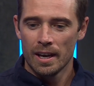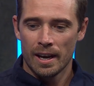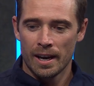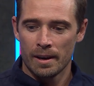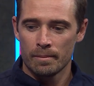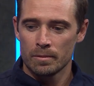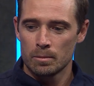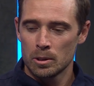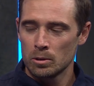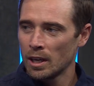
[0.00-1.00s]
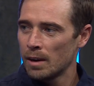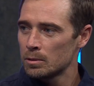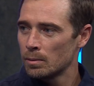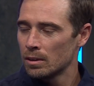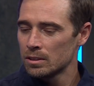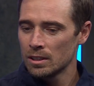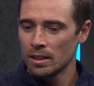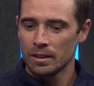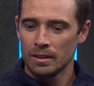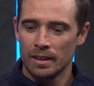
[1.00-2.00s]
game as well.
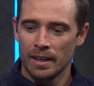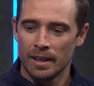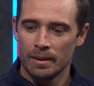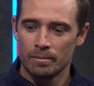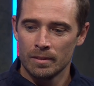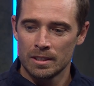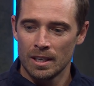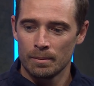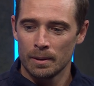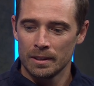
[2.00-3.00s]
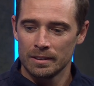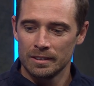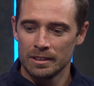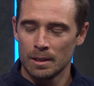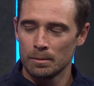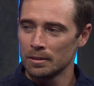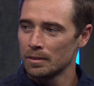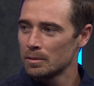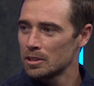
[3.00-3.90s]
So there's a number of them to